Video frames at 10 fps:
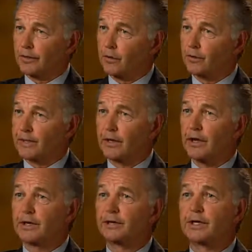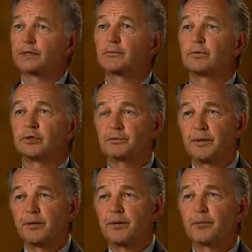or dental hygienist will
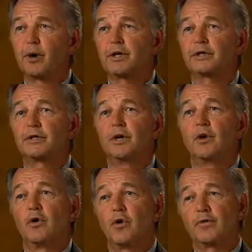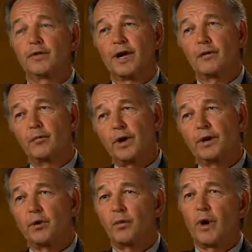spin the brush over that
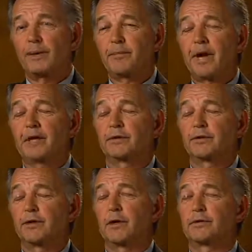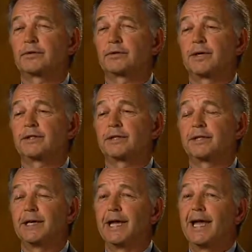red or white patch or the ulceration,